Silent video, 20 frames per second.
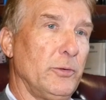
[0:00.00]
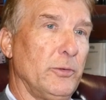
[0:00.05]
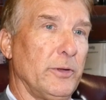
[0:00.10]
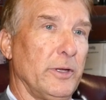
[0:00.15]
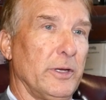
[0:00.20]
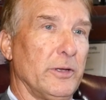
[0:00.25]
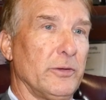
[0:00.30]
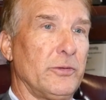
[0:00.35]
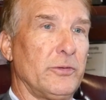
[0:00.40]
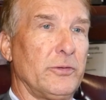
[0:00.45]

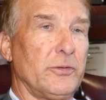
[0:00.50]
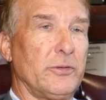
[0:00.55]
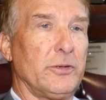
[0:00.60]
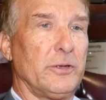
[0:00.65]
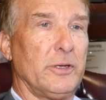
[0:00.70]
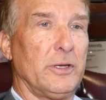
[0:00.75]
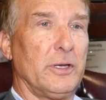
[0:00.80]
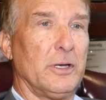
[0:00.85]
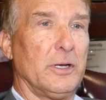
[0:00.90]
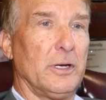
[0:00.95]
this,
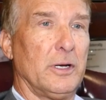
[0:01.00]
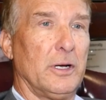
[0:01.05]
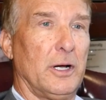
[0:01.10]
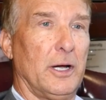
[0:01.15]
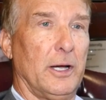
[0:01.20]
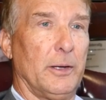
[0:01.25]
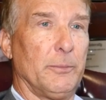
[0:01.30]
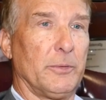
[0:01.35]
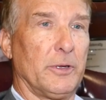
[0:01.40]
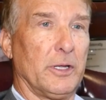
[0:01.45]

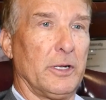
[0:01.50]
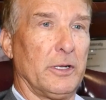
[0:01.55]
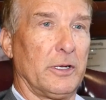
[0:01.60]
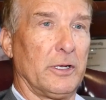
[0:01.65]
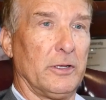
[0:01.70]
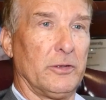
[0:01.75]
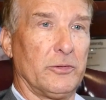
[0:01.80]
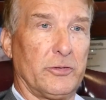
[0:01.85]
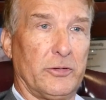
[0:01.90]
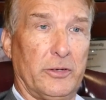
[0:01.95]
I'm going to
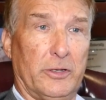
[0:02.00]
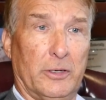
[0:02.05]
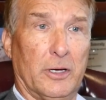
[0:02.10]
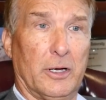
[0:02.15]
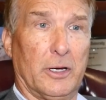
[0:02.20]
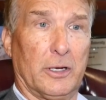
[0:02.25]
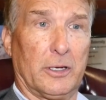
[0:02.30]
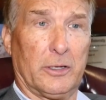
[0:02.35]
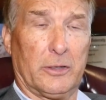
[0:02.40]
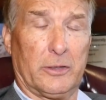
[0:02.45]

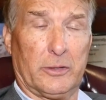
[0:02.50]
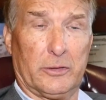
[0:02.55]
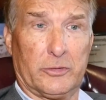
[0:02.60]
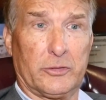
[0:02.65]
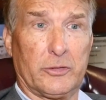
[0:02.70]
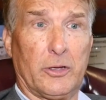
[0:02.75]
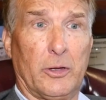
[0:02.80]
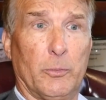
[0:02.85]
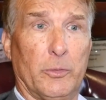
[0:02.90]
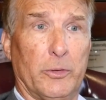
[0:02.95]

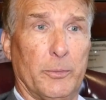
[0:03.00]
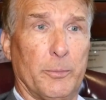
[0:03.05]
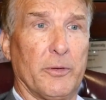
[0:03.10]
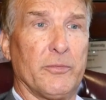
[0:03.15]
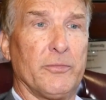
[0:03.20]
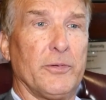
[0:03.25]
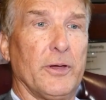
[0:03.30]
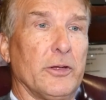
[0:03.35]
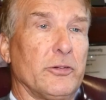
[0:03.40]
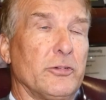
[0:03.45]
consult with a
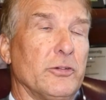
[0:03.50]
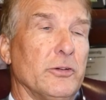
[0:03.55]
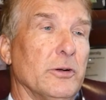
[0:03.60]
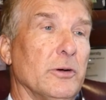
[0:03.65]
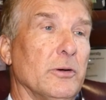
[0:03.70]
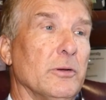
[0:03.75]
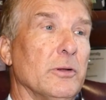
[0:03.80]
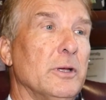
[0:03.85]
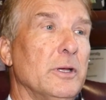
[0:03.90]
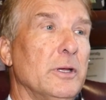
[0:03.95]

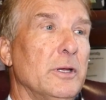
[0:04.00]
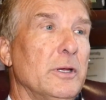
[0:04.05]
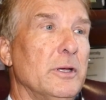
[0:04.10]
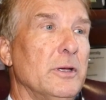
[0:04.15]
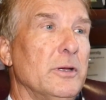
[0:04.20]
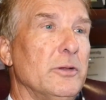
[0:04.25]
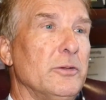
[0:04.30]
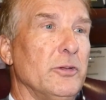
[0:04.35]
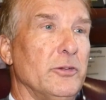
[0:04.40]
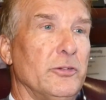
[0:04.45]
professional
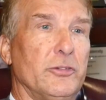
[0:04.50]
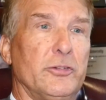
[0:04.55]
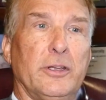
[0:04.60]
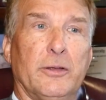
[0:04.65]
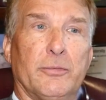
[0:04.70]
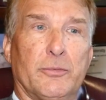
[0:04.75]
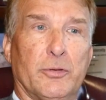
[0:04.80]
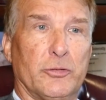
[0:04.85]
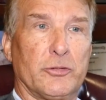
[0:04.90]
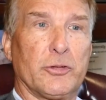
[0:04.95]
to see
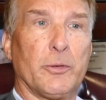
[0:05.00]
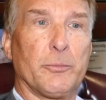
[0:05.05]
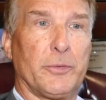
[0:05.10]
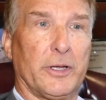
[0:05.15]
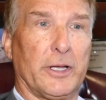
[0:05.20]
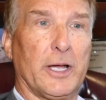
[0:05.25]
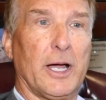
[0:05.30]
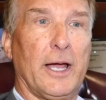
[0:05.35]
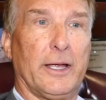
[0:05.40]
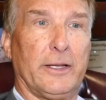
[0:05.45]
if there's
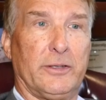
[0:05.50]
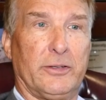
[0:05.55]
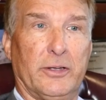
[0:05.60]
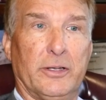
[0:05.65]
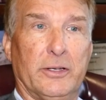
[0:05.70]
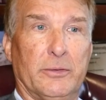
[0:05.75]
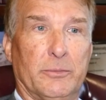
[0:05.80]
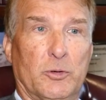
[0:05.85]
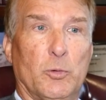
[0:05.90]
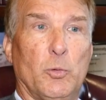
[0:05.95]
something I
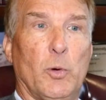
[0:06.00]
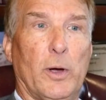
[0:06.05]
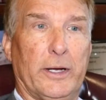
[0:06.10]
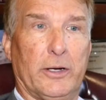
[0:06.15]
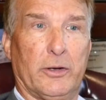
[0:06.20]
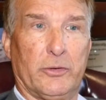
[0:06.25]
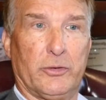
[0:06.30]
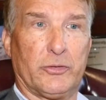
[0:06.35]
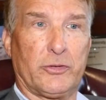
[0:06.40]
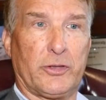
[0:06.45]
didn't quite
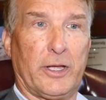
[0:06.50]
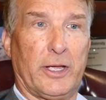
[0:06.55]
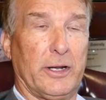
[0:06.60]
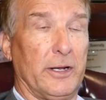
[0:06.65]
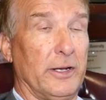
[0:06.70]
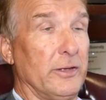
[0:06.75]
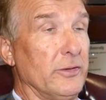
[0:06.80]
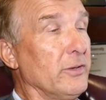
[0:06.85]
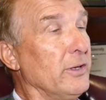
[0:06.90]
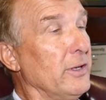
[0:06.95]
understand
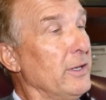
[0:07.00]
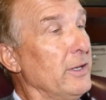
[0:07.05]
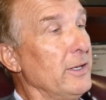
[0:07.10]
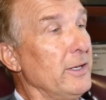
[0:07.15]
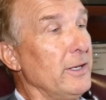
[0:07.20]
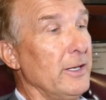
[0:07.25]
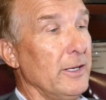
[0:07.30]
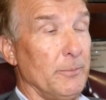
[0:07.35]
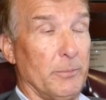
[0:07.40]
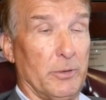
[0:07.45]
in this.
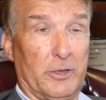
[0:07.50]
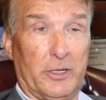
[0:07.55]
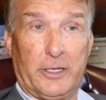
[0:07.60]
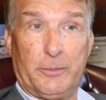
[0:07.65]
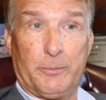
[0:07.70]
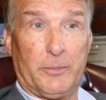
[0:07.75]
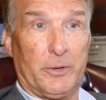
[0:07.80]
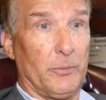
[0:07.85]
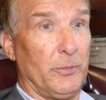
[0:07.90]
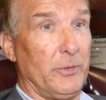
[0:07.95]
And
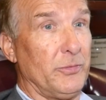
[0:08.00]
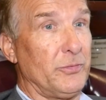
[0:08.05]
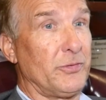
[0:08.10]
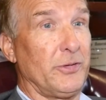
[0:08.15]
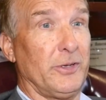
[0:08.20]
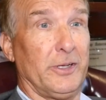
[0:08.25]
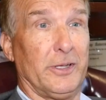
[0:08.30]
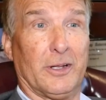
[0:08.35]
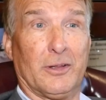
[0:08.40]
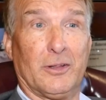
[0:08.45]
believe me, we've
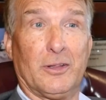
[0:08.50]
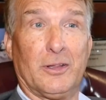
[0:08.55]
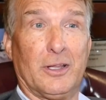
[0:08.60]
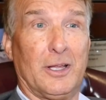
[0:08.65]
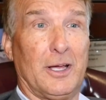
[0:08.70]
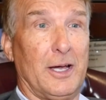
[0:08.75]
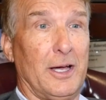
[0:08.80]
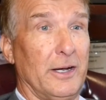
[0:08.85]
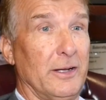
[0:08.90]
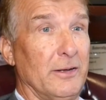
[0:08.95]
seen a
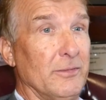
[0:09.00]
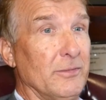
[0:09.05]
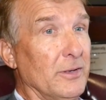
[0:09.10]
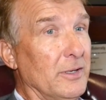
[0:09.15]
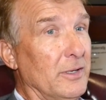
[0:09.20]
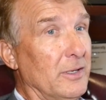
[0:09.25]
lot of